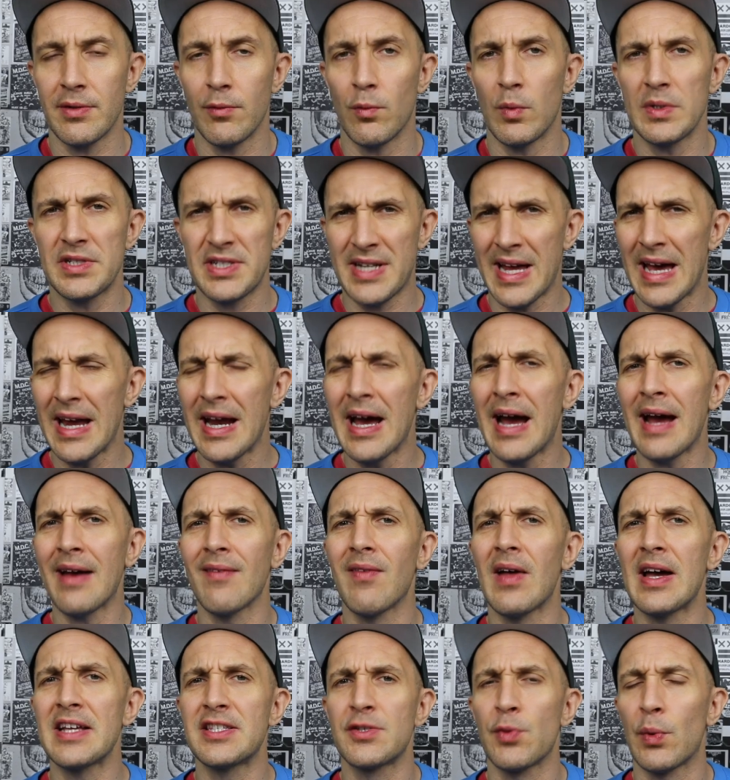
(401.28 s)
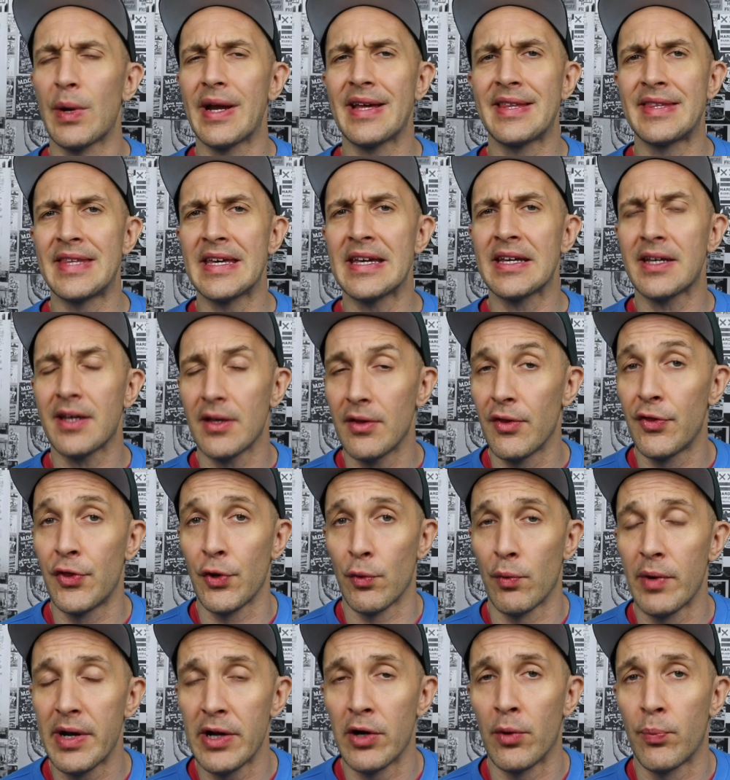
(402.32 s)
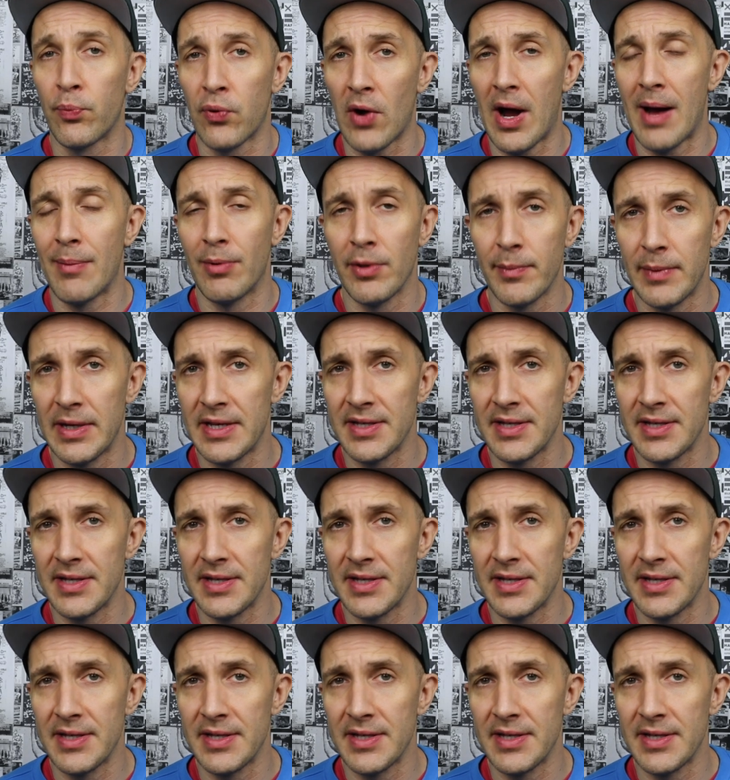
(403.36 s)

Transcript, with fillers: Which kind of highlights what I think the real problem